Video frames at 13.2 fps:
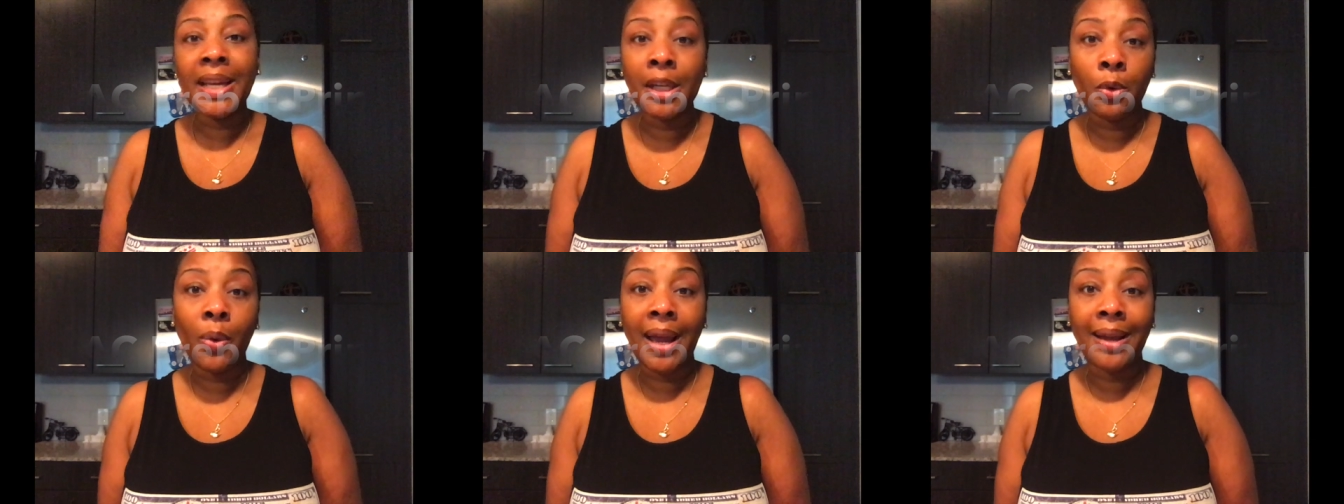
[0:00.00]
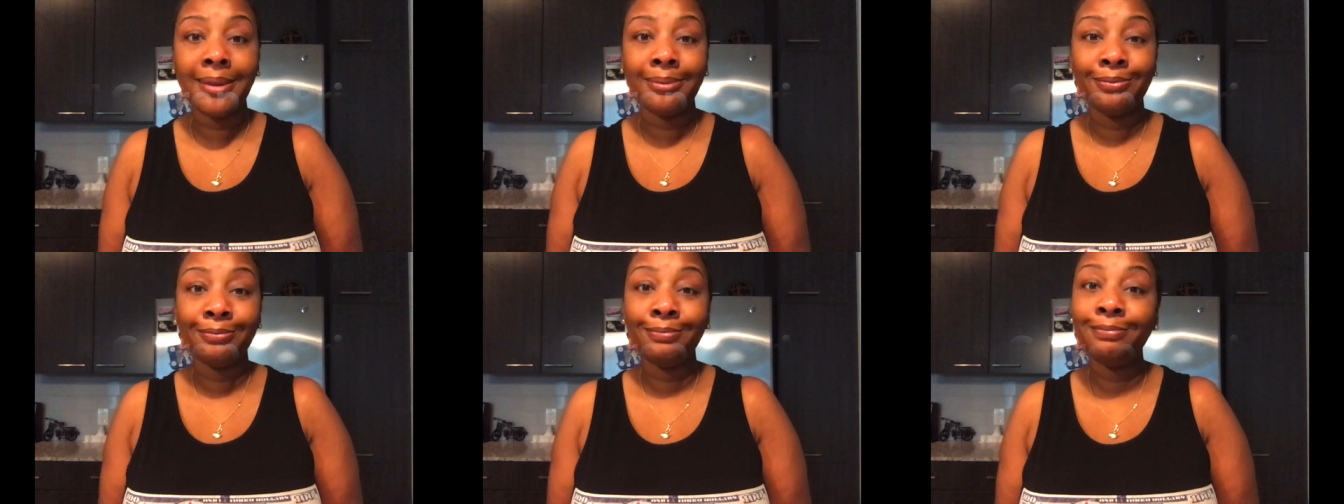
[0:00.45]
anyway
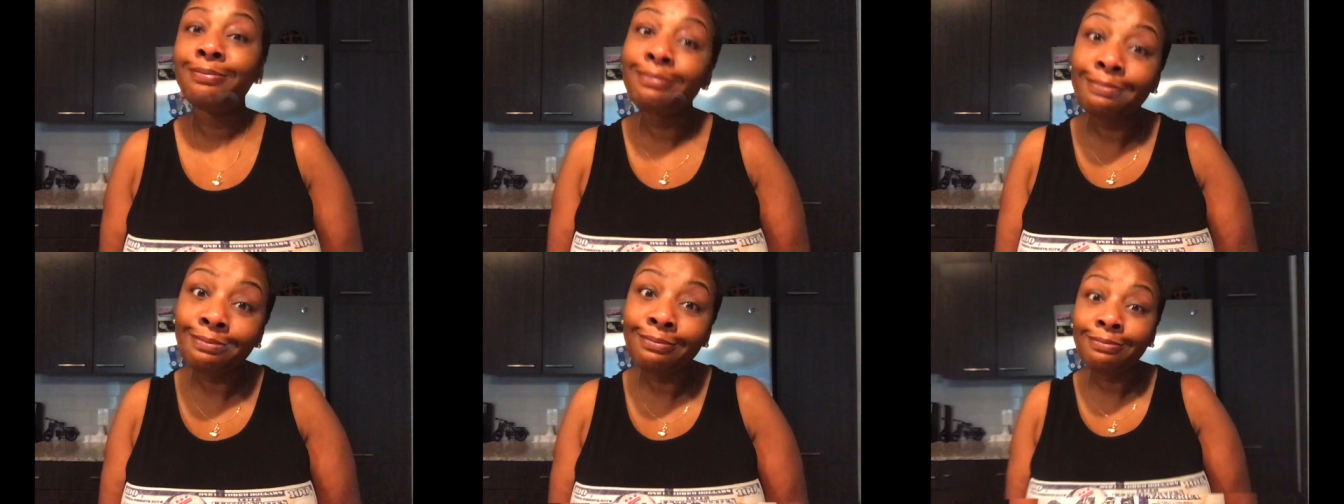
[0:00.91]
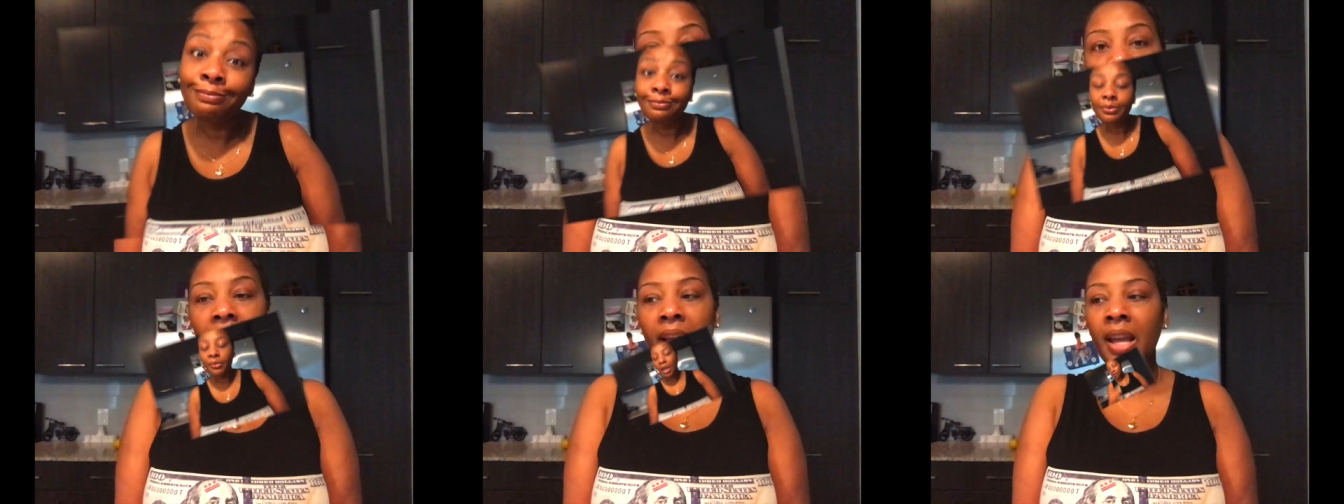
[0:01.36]
Mm-hmm.
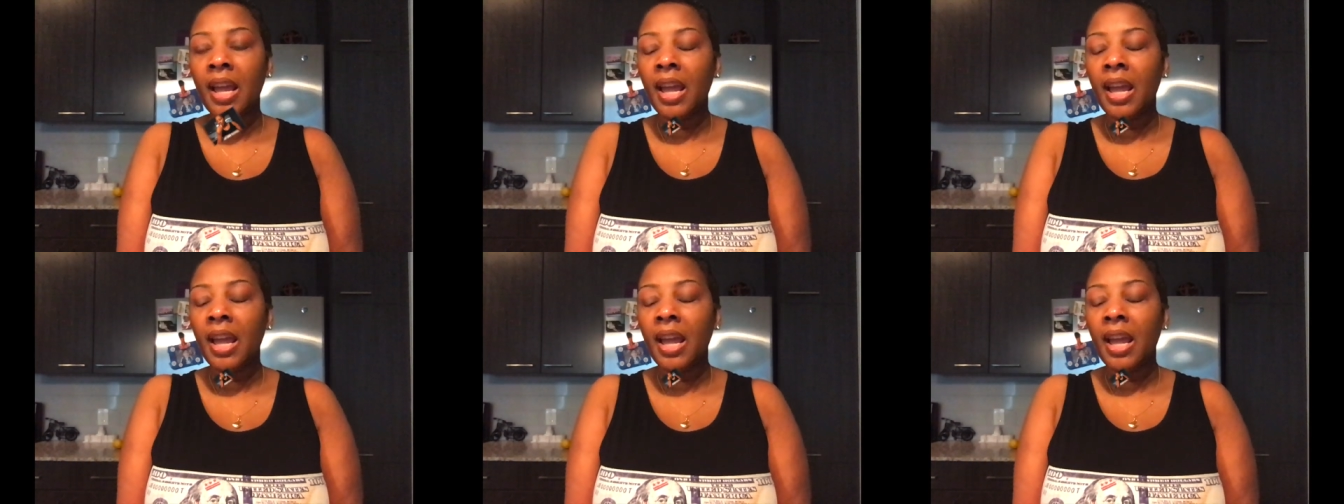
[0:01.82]
Say that.